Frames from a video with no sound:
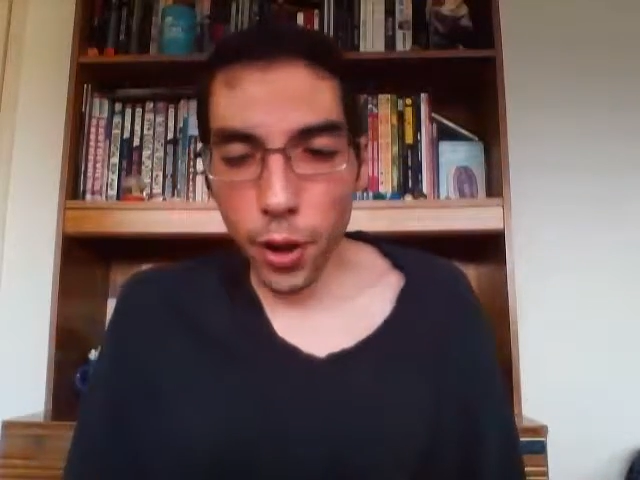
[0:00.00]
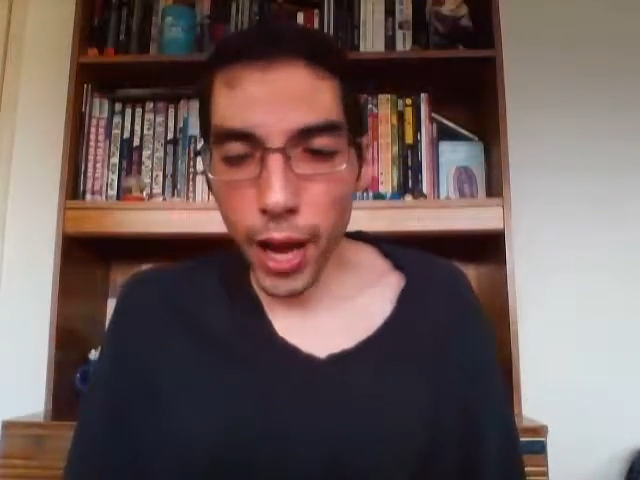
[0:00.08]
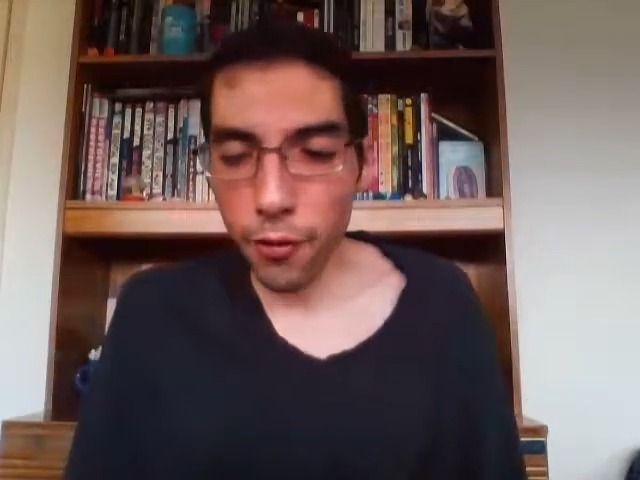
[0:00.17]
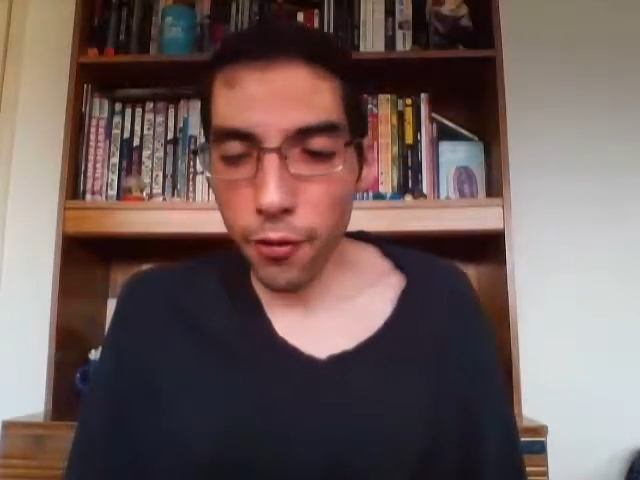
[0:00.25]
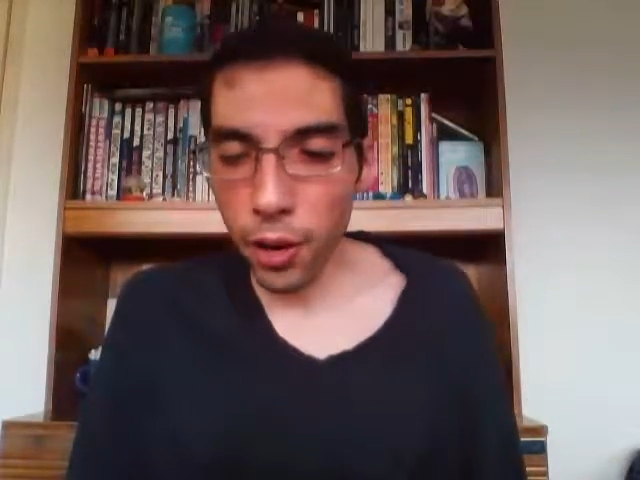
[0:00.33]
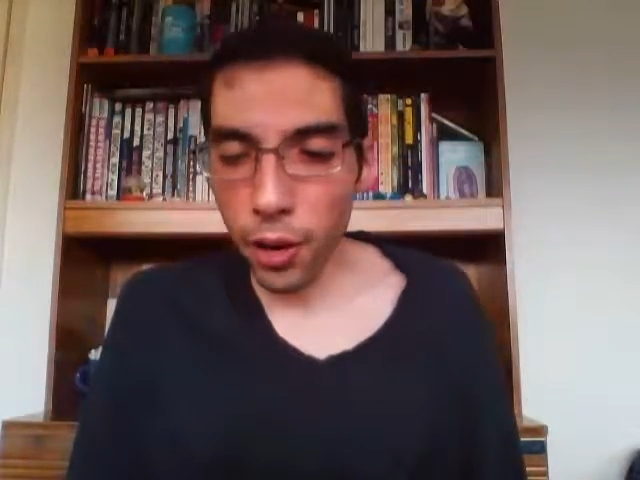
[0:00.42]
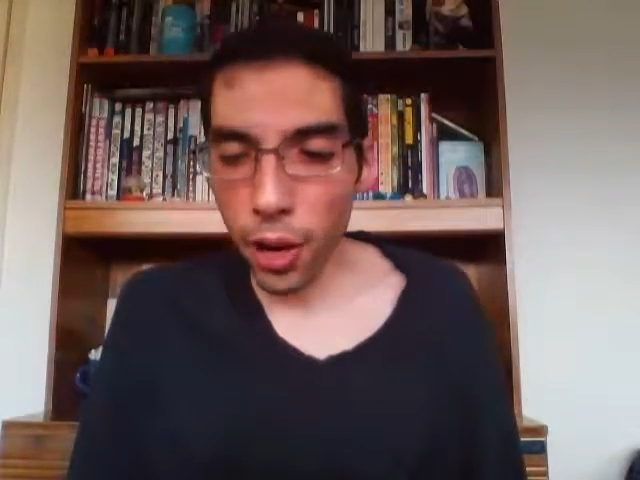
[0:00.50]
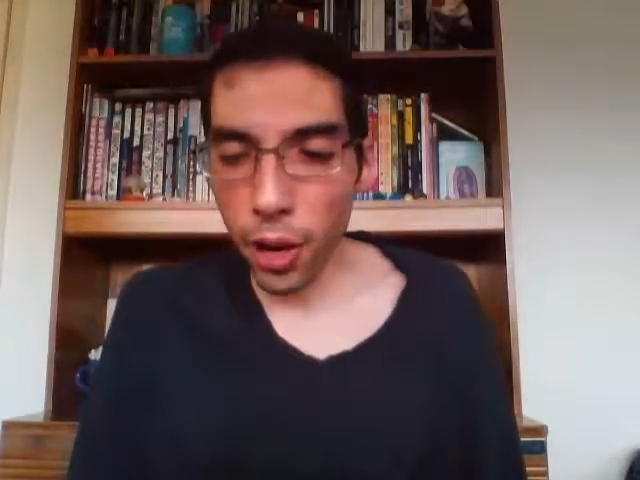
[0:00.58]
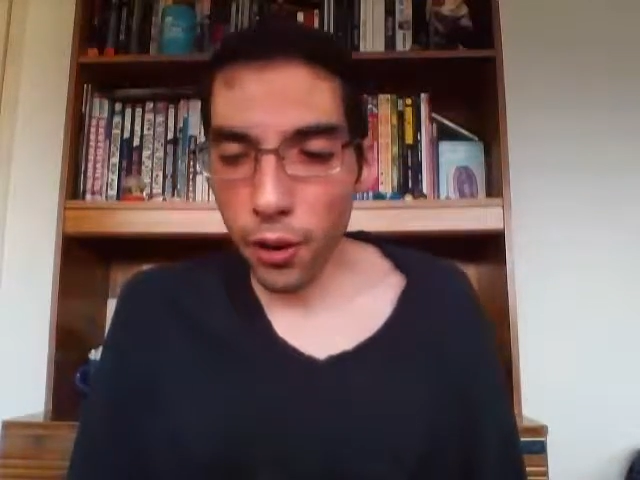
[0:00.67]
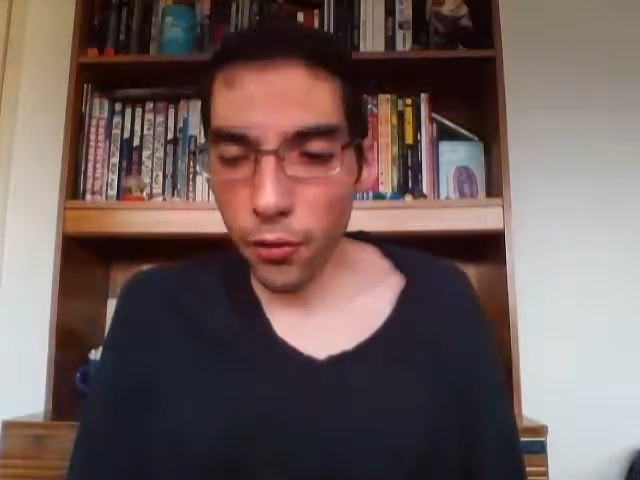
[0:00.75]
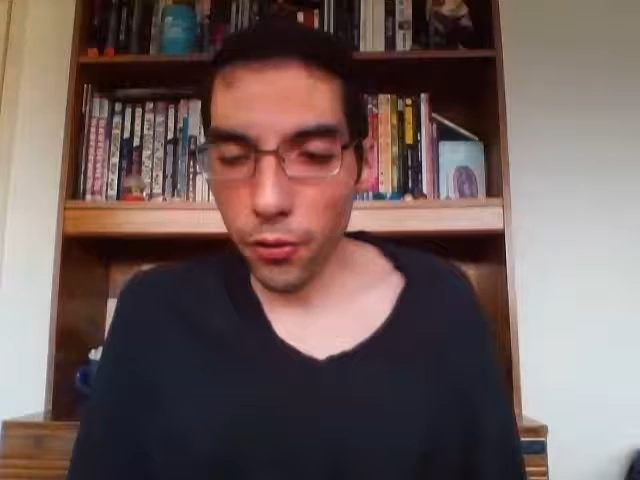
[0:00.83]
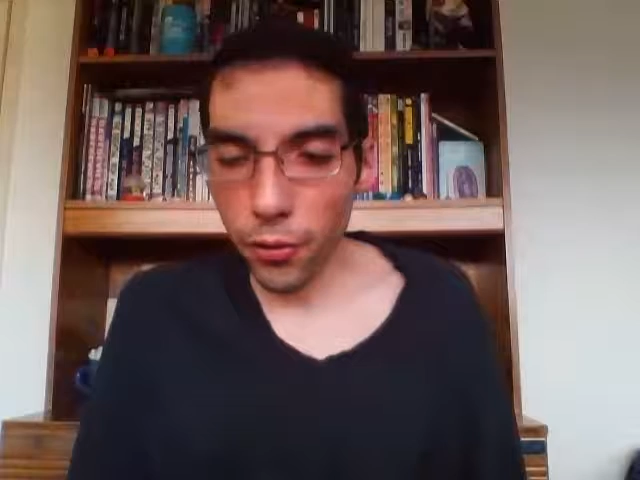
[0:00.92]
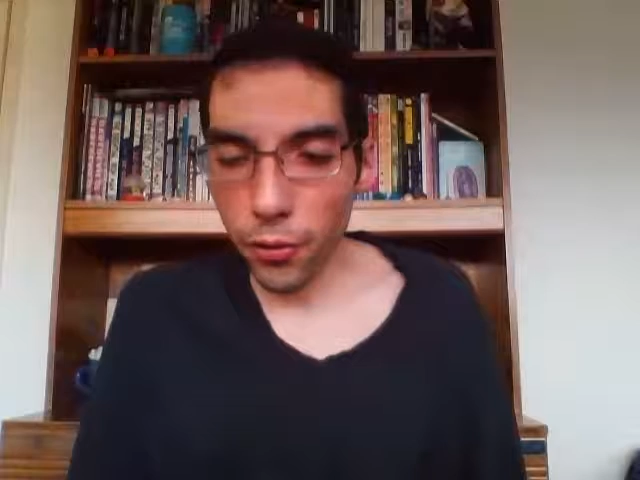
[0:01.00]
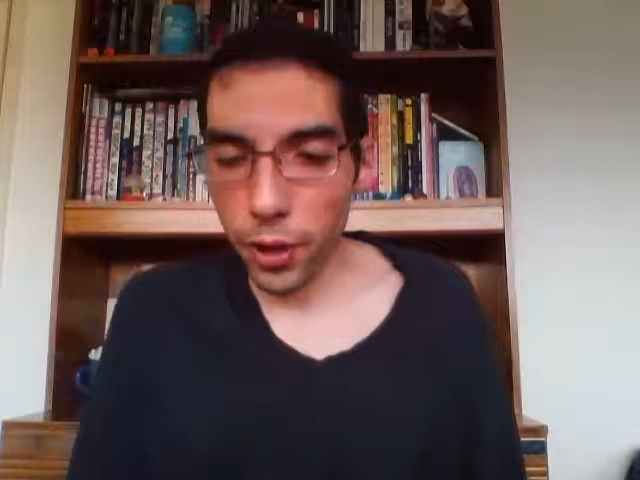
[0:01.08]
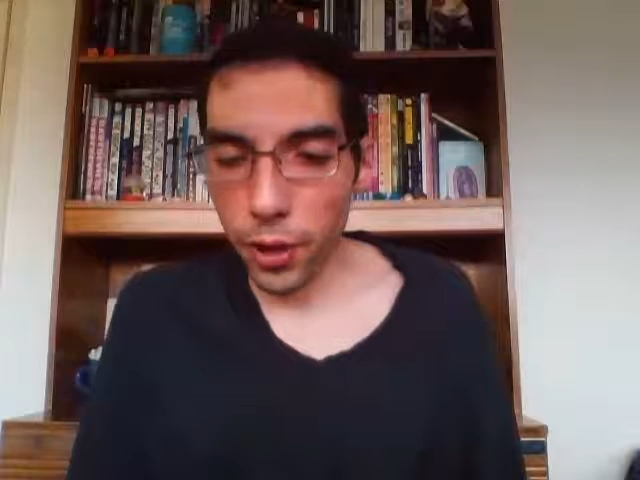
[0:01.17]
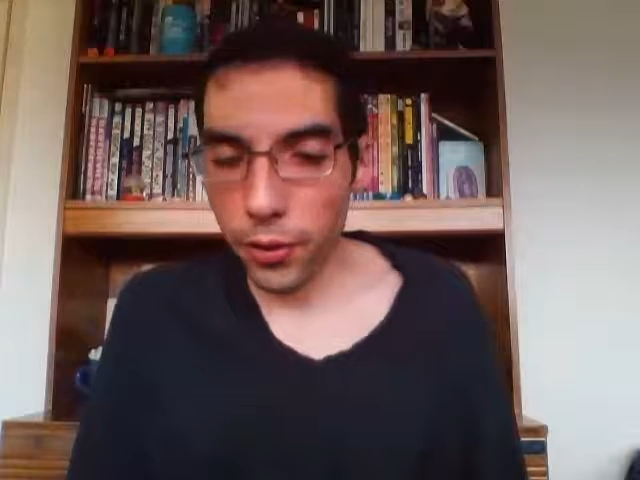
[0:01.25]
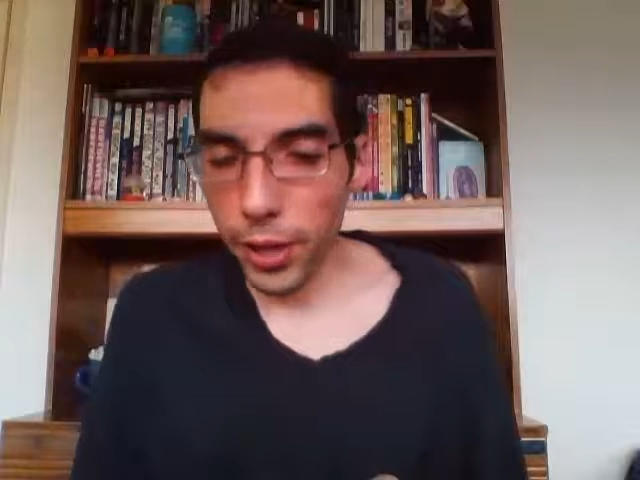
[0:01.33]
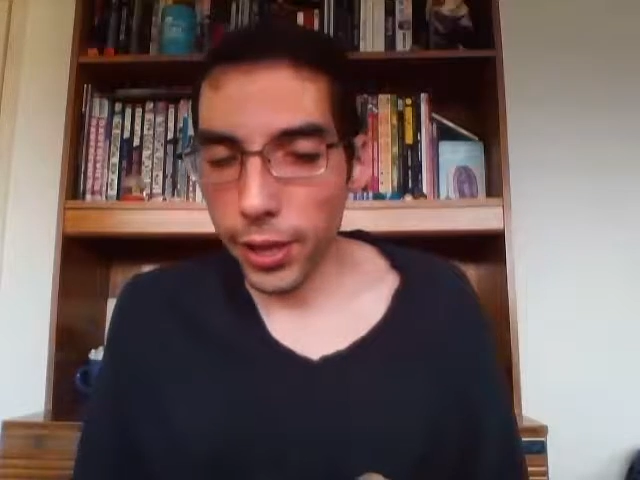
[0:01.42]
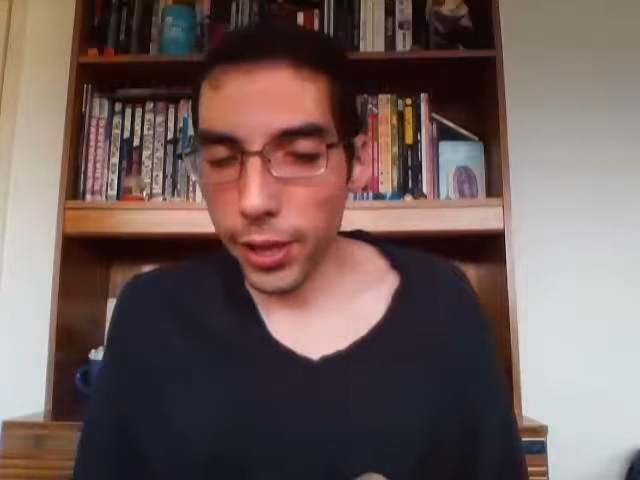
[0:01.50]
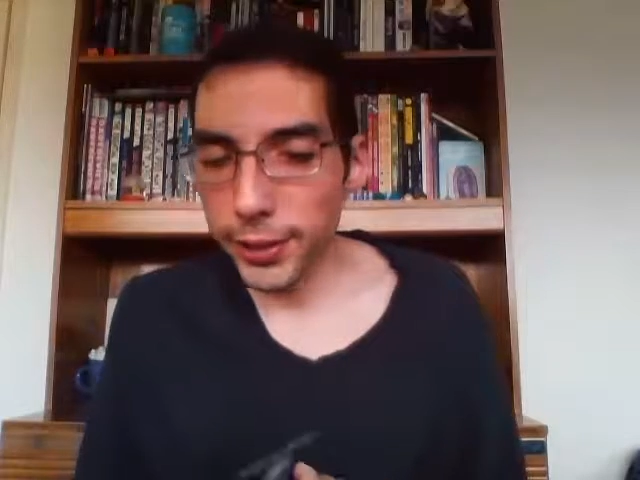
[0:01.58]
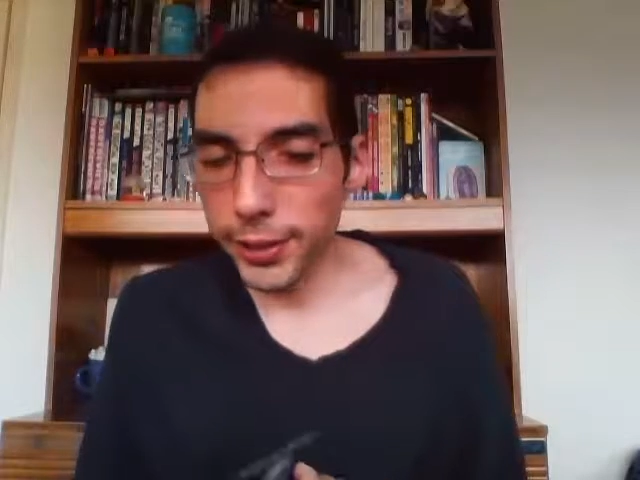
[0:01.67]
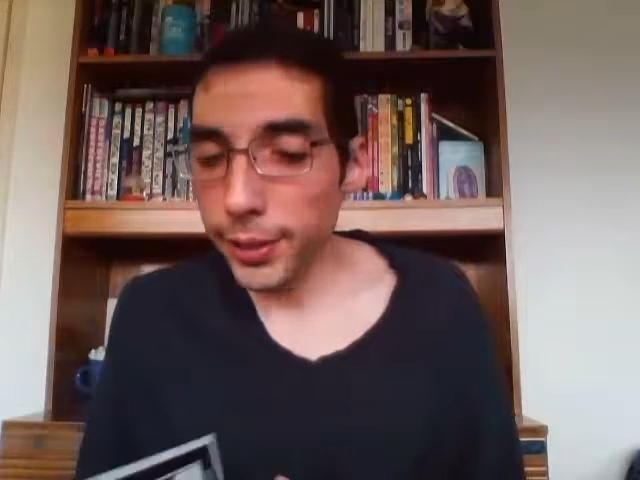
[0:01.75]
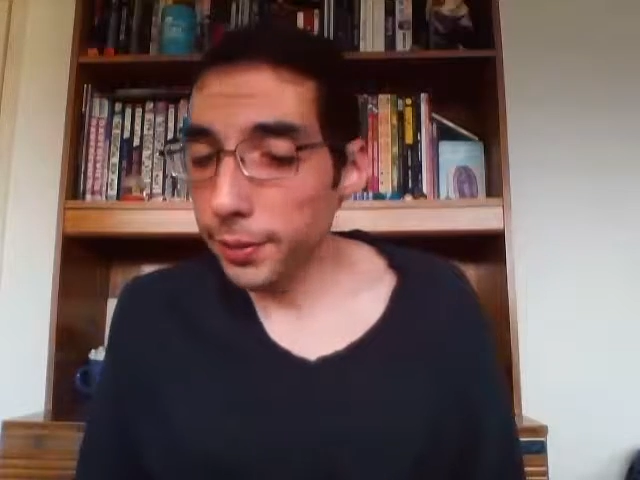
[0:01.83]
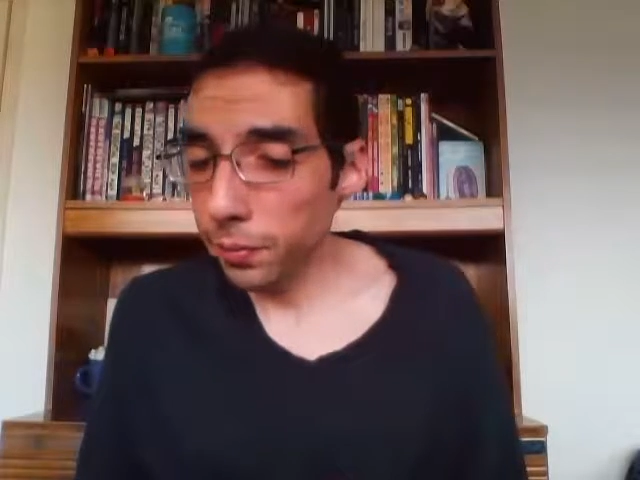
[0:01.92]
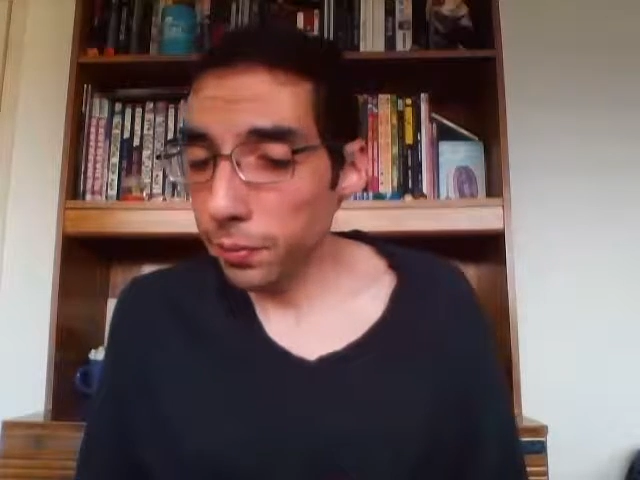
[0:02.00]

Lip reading: Have a lot of things